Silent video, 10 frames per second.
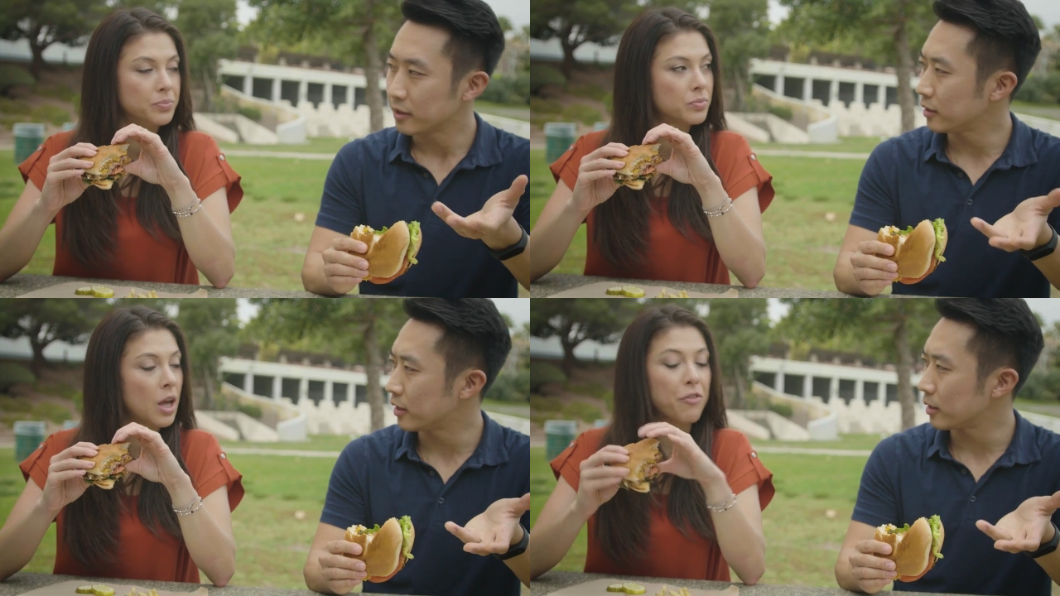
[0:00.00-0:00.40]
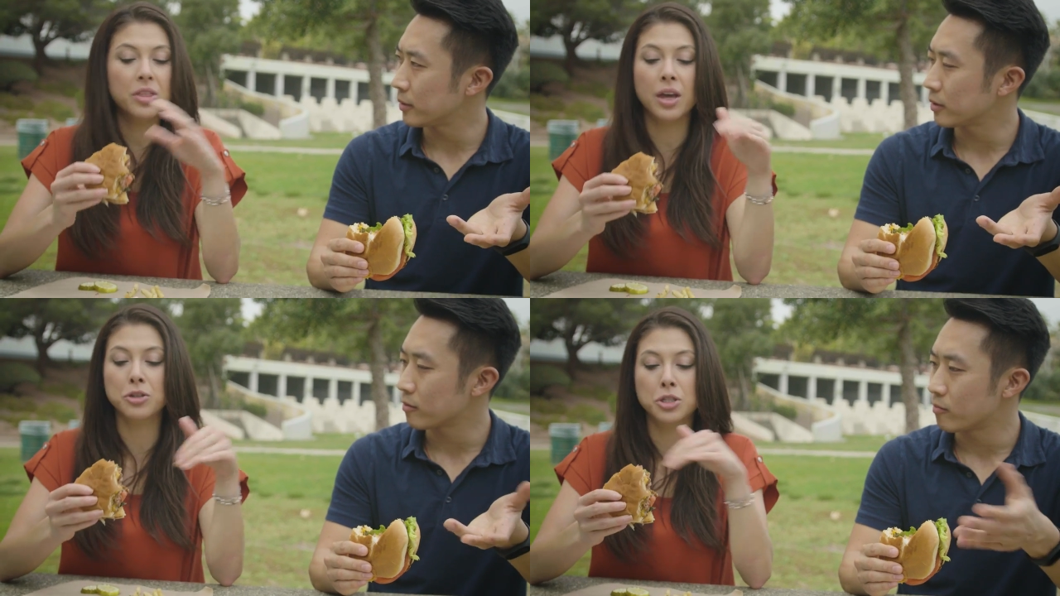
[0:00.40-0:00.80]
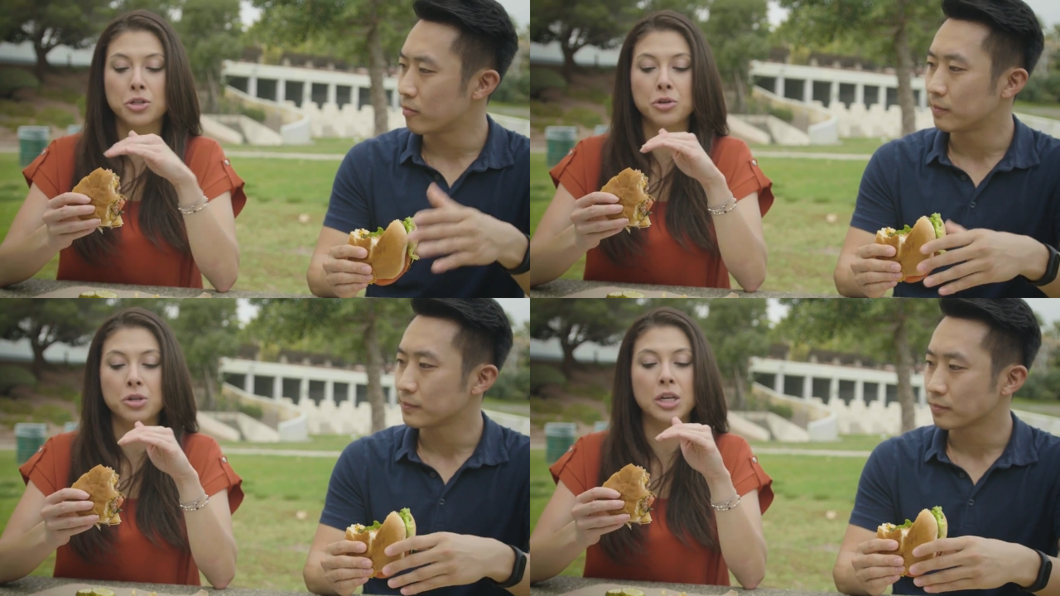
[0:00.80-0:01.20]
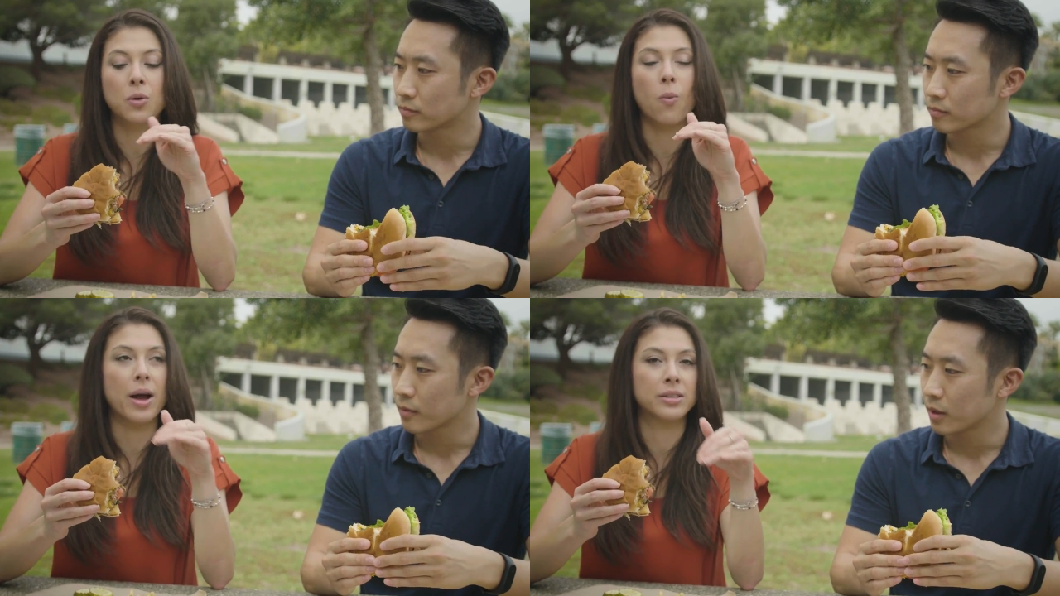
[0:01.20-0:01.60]
Speaker 1: You know, everything else is so unique.
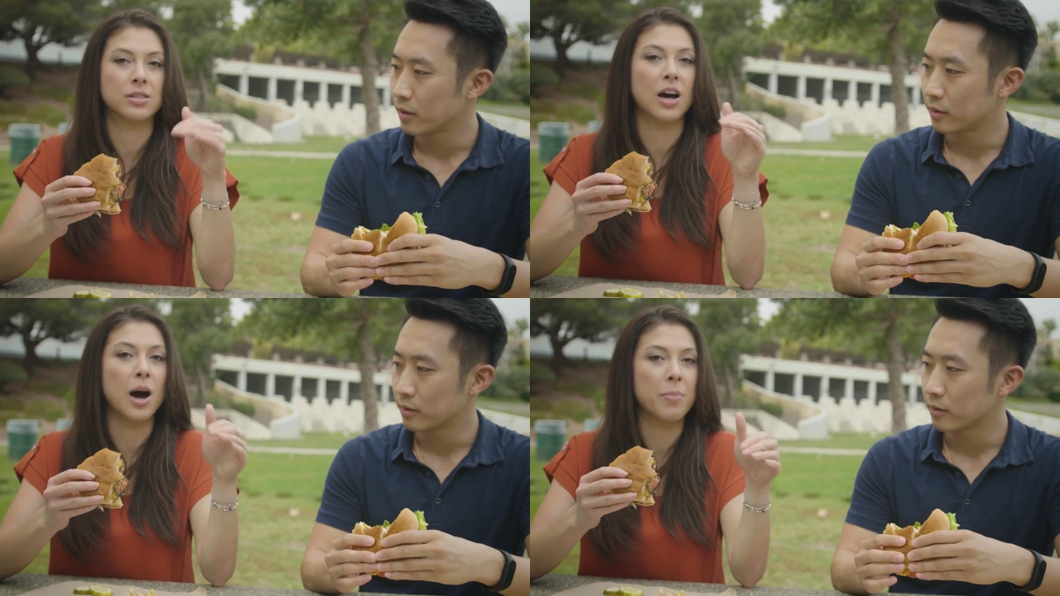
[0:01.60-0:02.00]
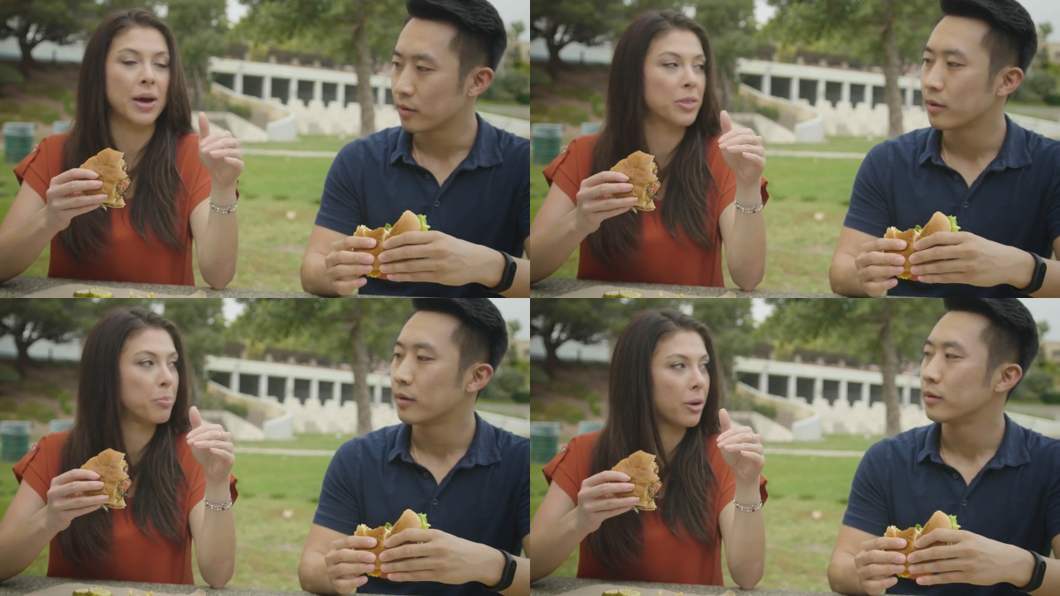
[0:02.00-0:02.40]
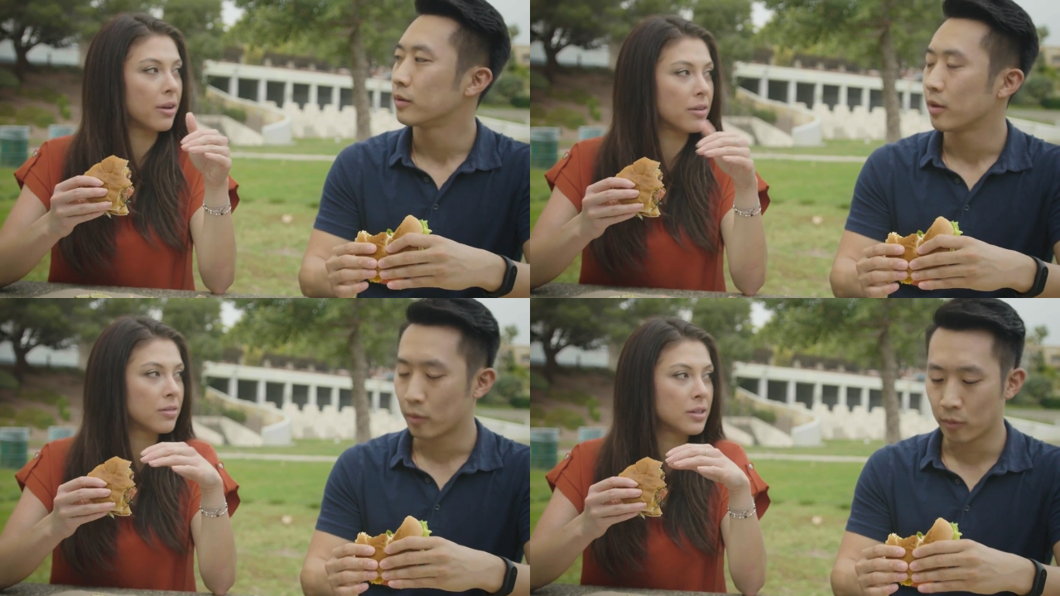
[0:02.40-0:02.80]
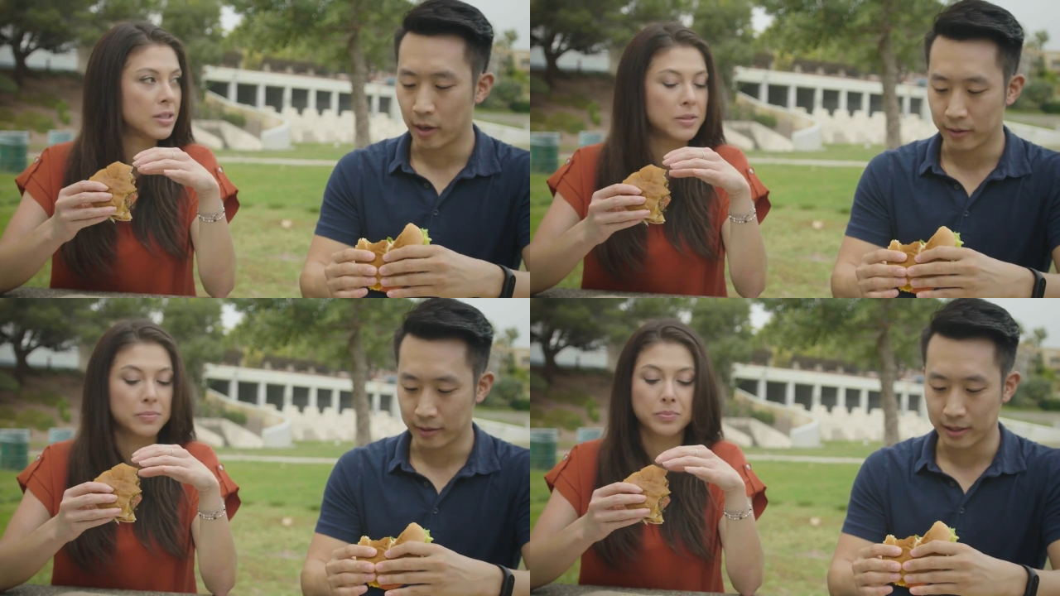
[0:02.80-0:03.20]
Why stop at the bun?
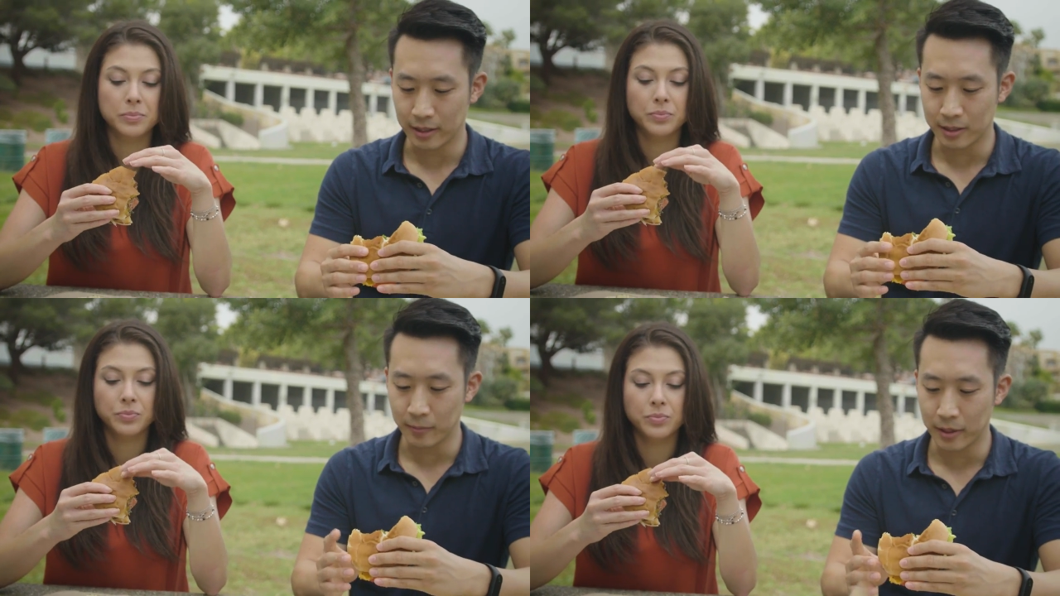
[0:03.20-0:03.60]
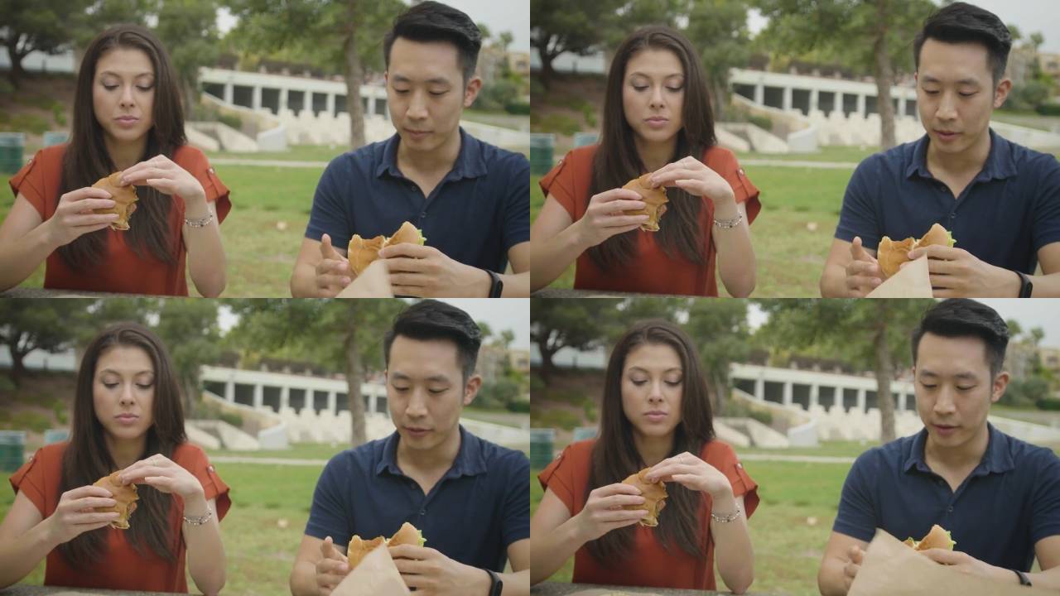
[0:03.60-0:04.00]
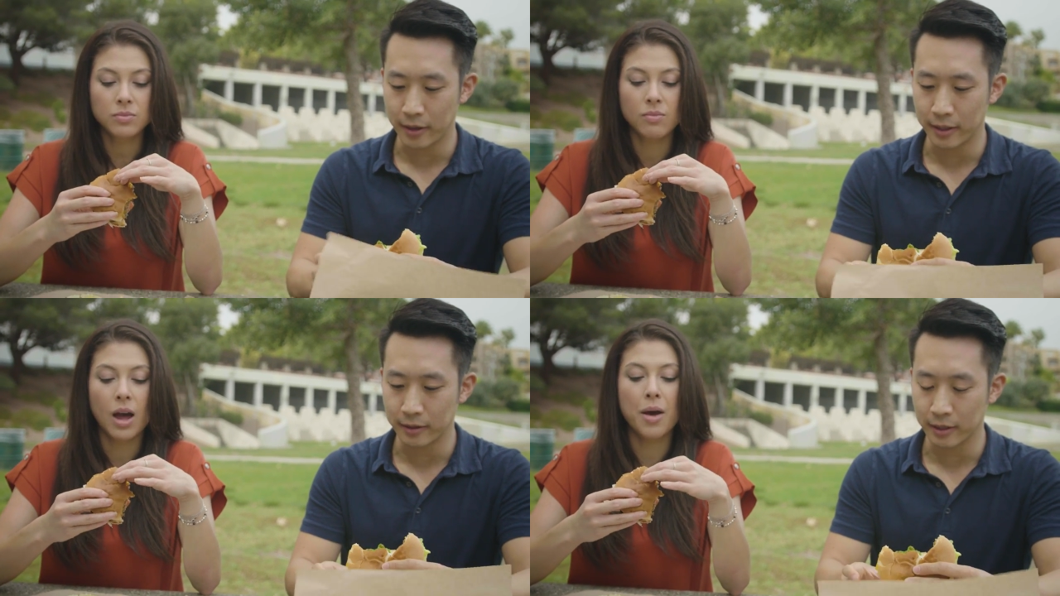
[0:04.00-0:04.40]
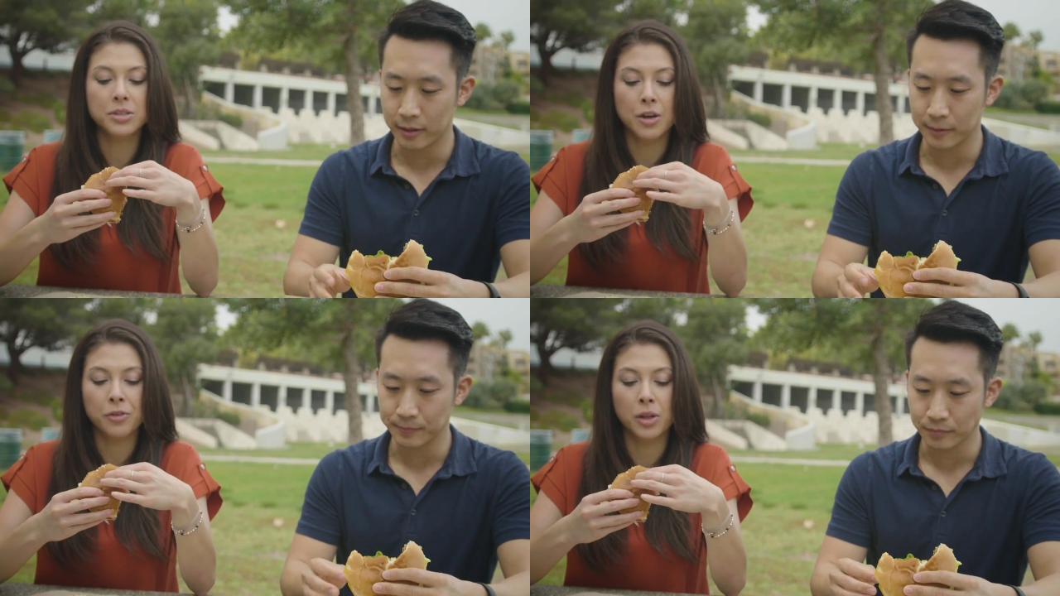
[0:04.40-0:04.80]
Speaker 2: Right. That's my thought, and
Speaker 1: like I
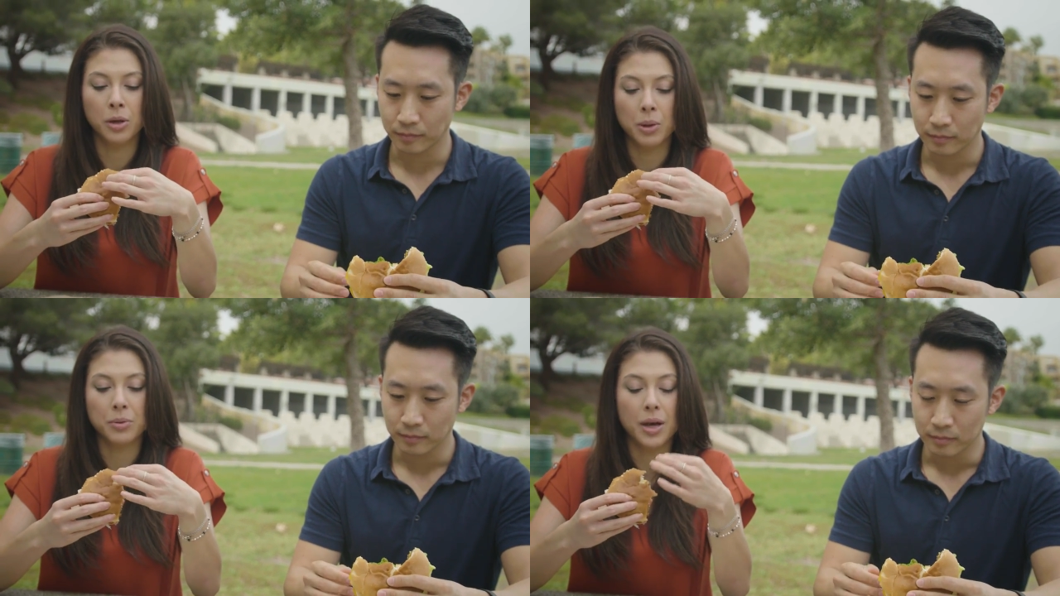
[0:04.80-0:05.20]
would definitely agree with